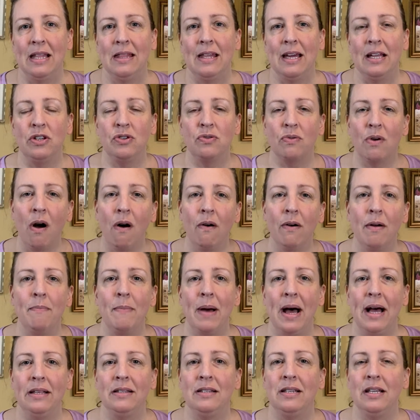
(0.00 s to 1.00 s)
They draw in
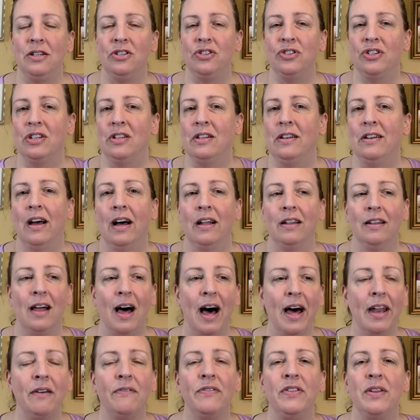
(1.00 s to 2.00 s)
my attention. A
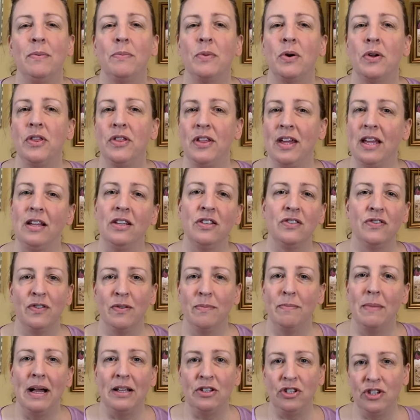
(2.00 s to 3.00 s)
lot of them are things
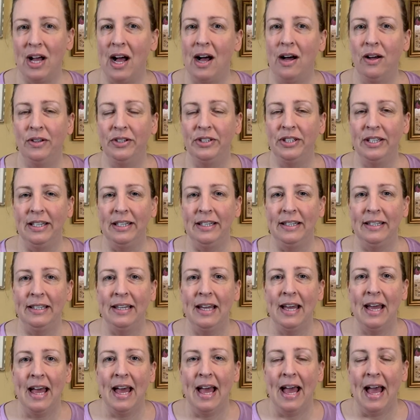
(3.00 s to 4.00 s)
from my childhood,
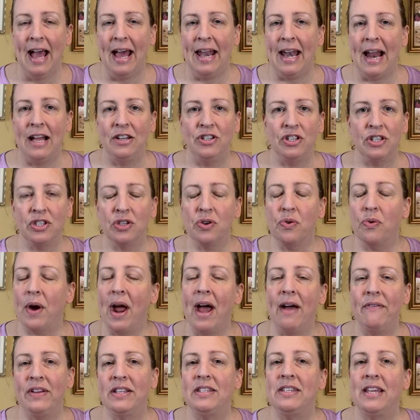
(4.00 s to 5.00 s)
and I just
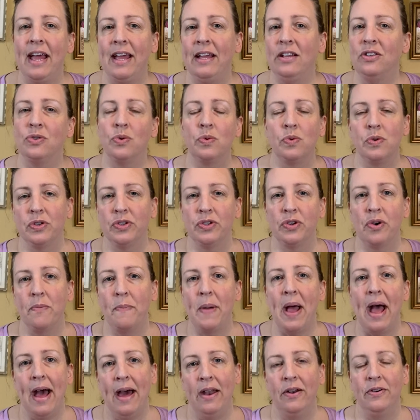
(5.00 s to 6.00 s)
gravitate towards her
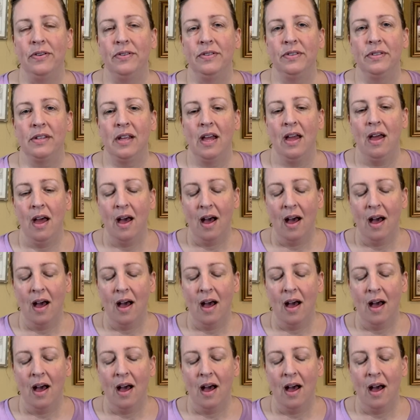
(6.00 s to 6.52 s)
patterns.